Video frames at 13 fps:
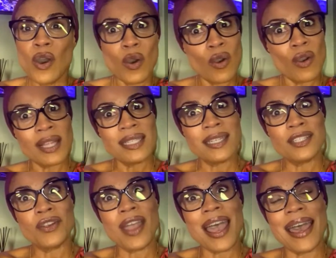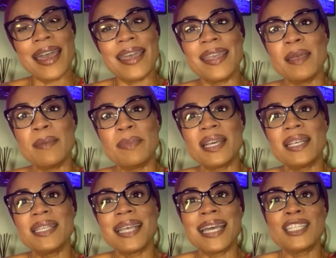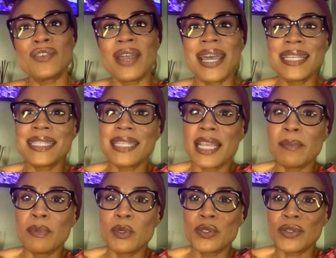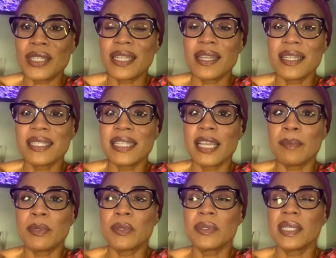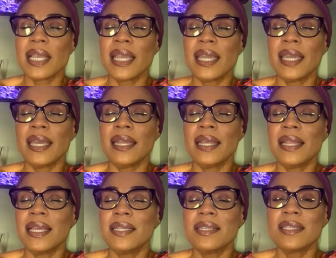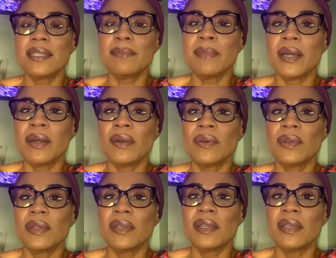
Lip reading: or to try because I tried samples or deluxe samples and they just smelled